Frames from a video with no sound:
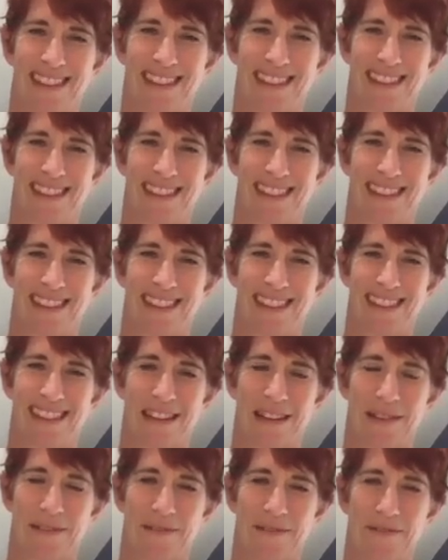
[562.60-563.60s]

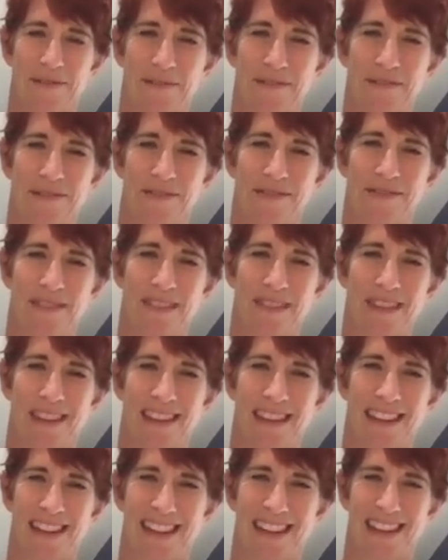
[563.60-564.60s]

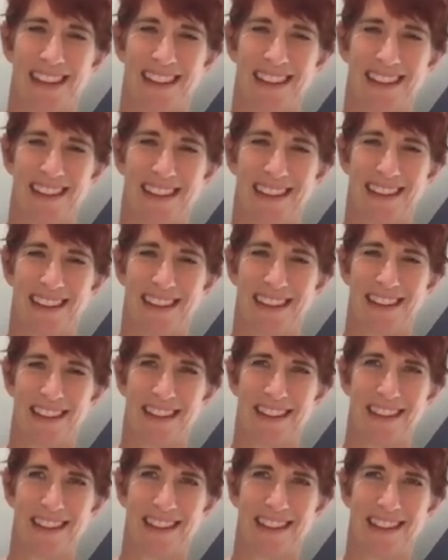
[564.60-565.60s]

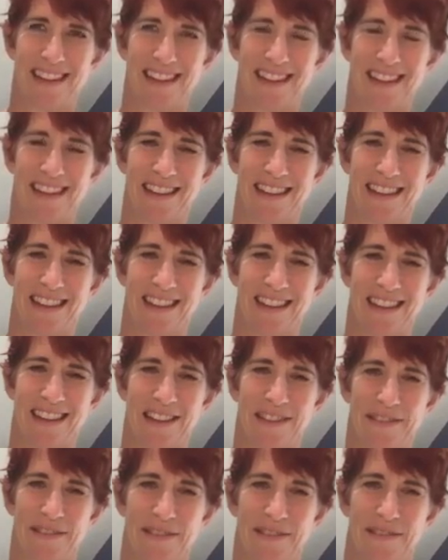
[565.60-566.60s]

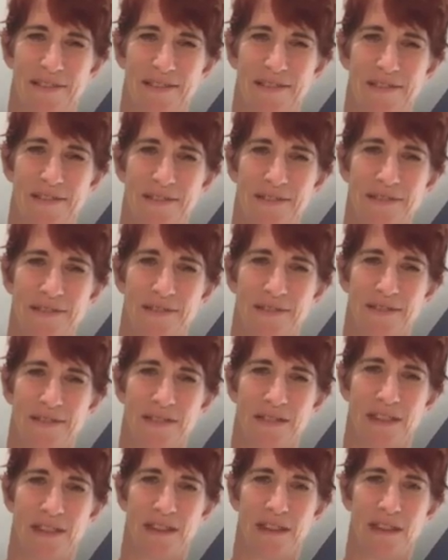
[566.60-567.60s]

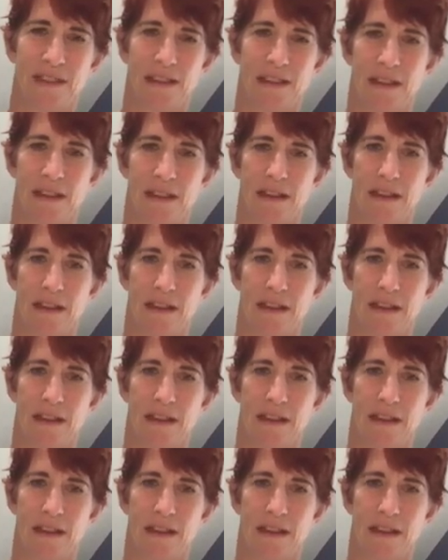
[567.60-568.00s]
No words are spoken by the person on screen.